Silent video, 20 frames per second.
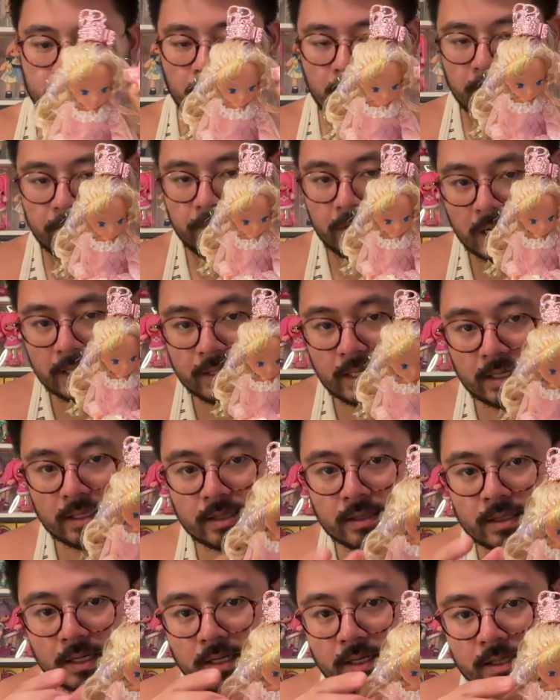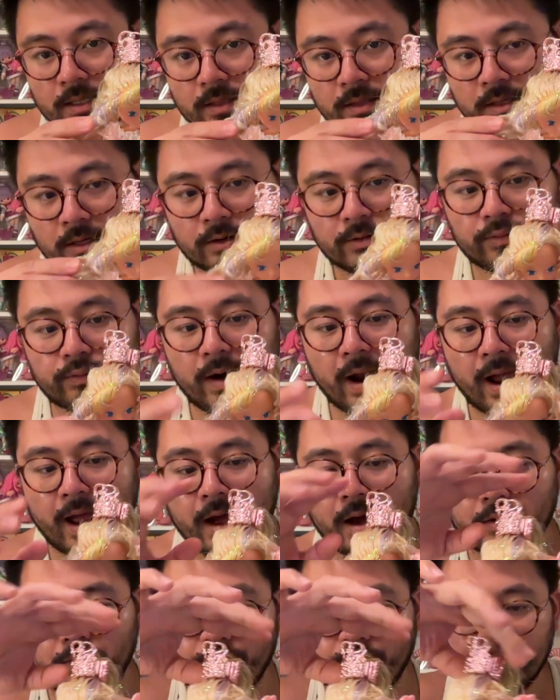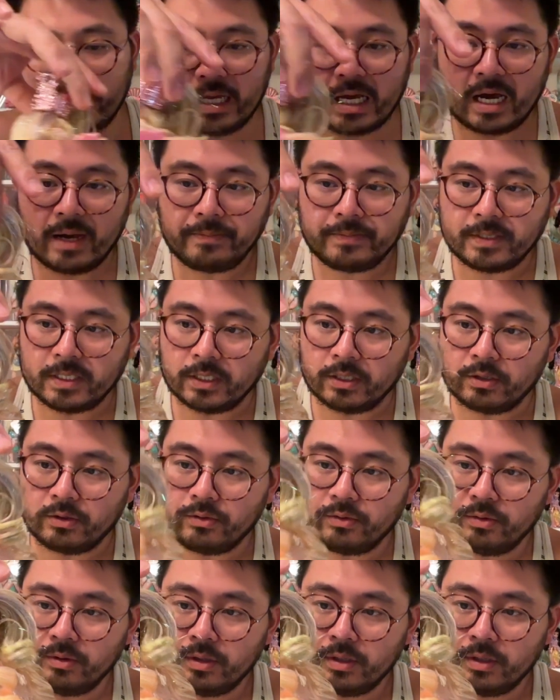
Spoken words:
But I think the crown with the updo,